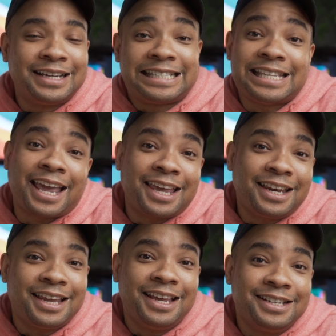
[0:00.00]

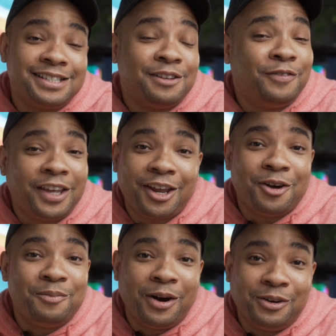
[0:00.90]
Second is the
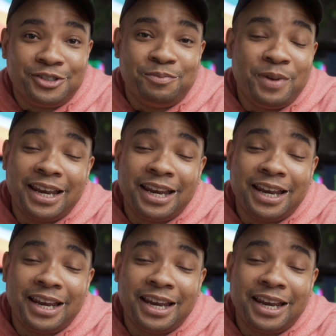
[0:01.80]
video modes.